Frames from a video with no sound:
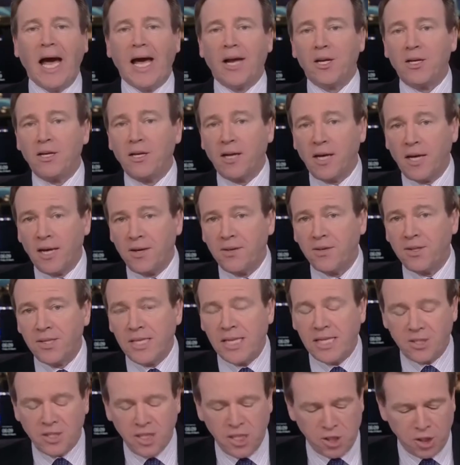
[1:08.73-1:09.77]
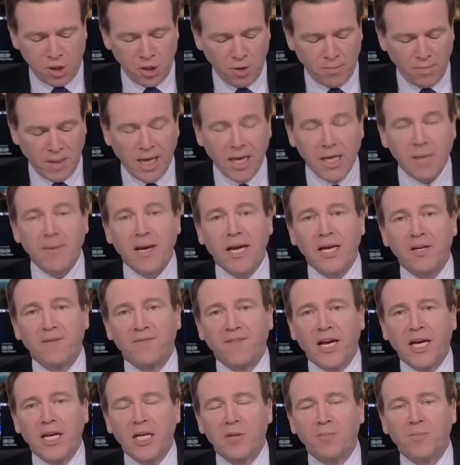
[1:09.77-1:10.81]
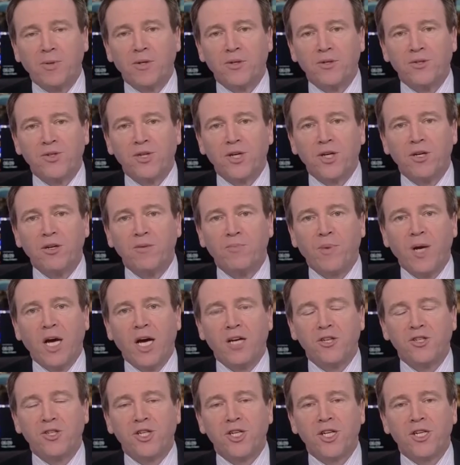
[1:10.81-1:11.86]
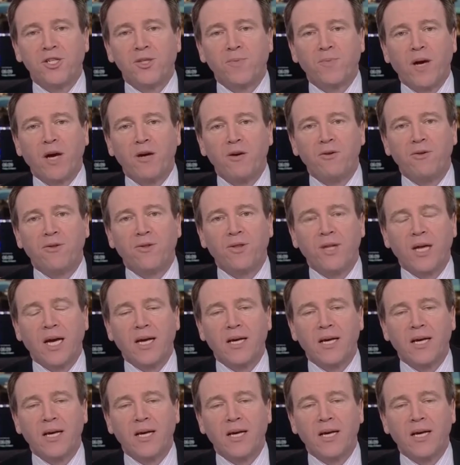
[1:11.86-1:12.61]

and the additional money made available to purchase both